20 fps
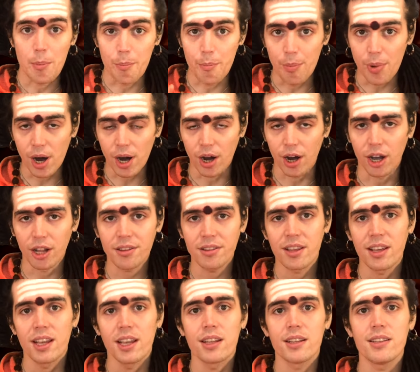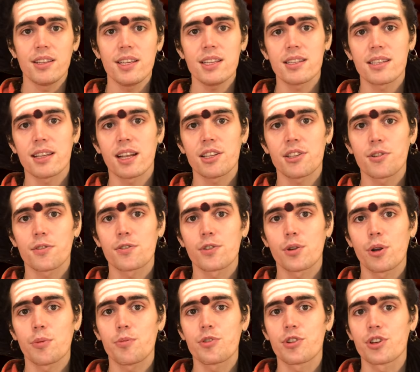but these sets of
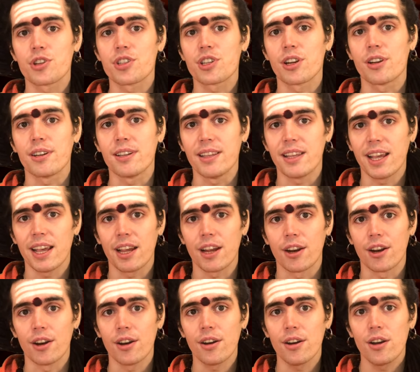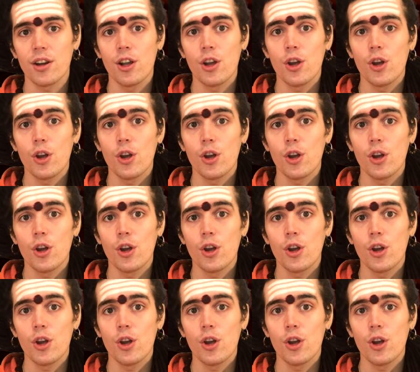scriptures are there